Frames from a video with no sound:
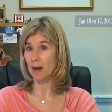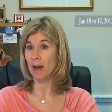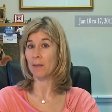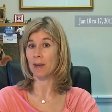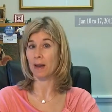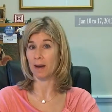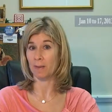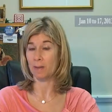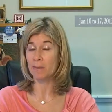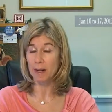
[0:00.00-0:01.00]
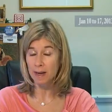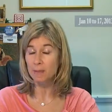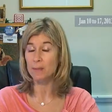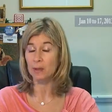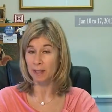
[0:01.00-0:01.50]
I'm a
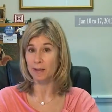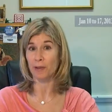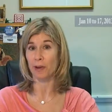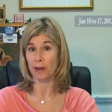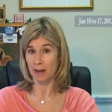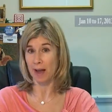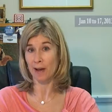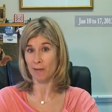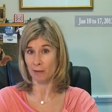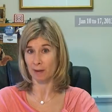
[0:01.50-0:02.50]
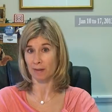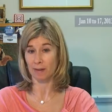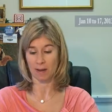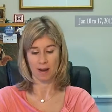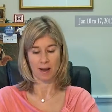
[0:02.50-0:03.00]
big believer in Afrin.
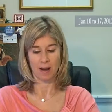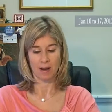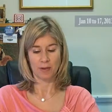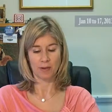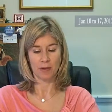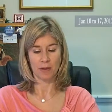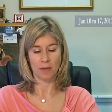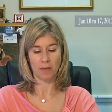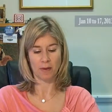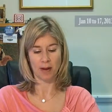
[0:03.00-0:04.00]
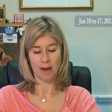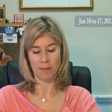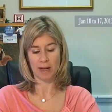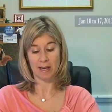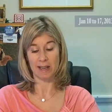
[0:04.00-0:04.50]
So,
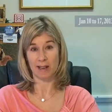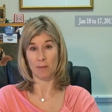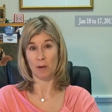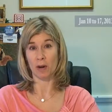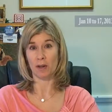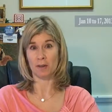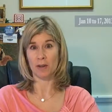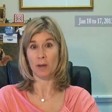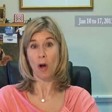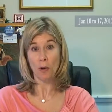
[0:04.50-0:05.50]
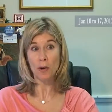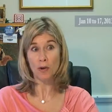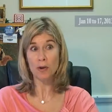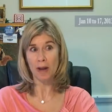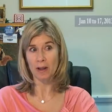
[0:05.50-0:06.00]
but I need to get more.
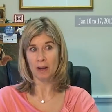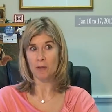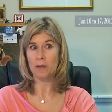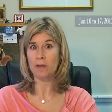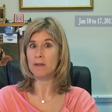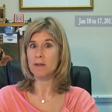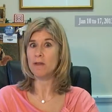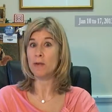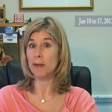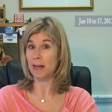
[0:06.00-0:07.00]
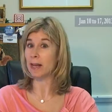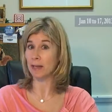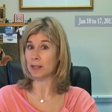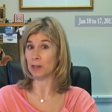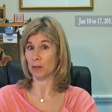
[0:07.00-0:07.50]
Although you can get
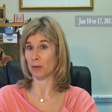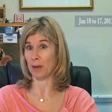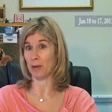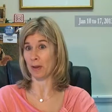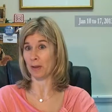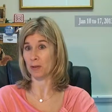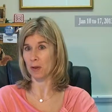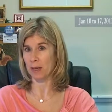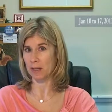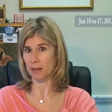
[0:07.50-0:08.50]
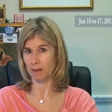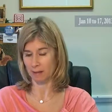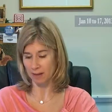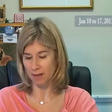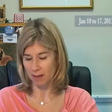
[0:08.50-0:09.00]
addicted to it, I think. So I need to
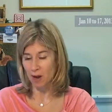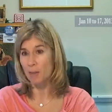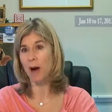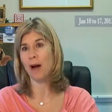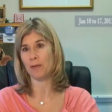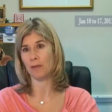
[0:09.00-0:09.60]
come off of it.